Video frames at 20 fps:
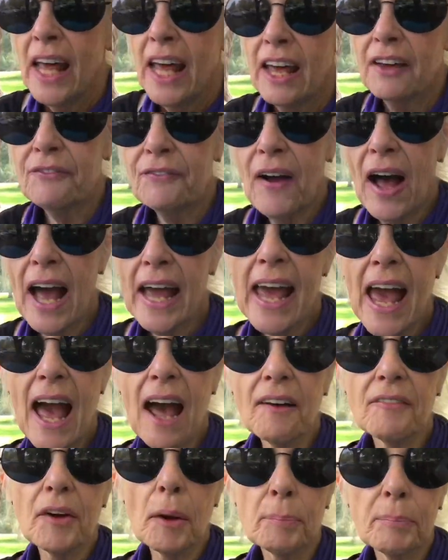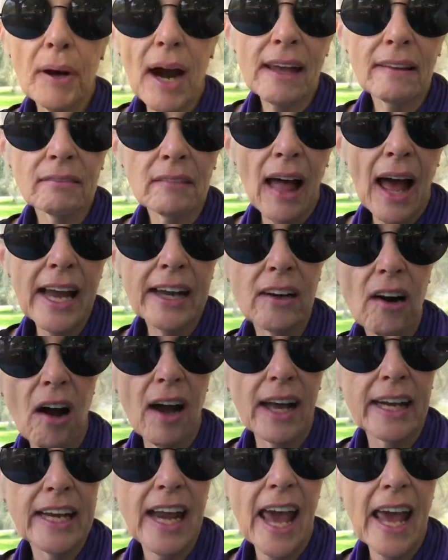if I have a bright light
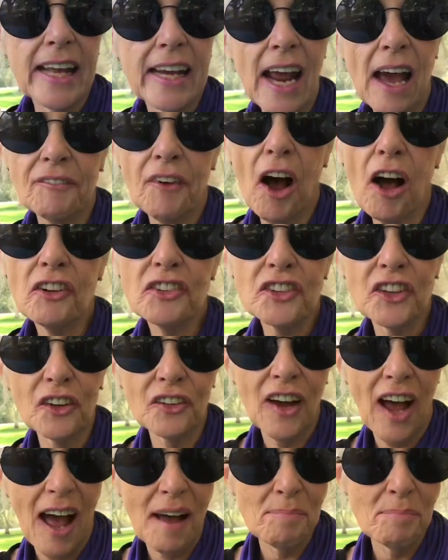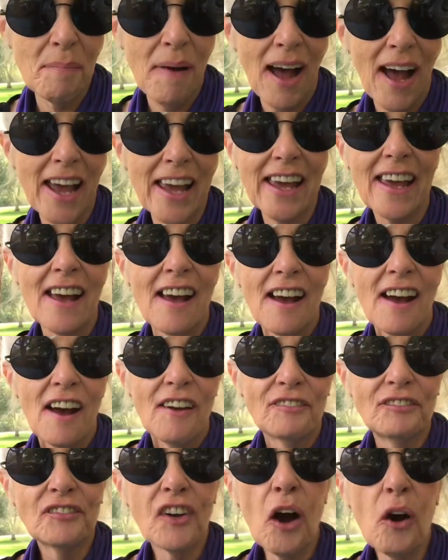on, and I've also got my
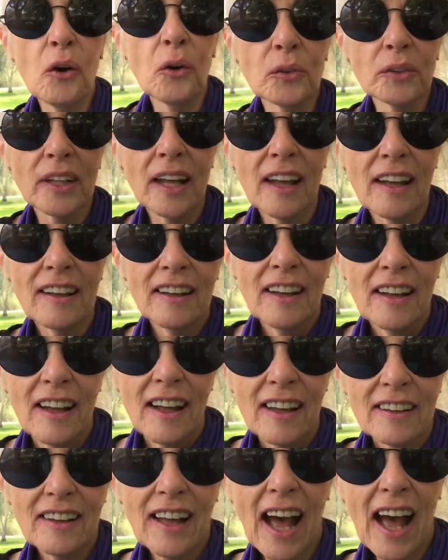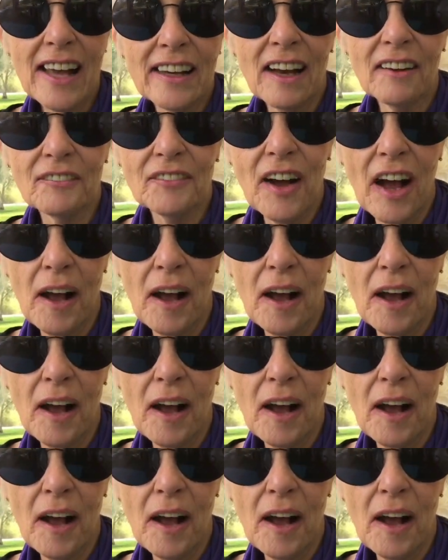phone kind of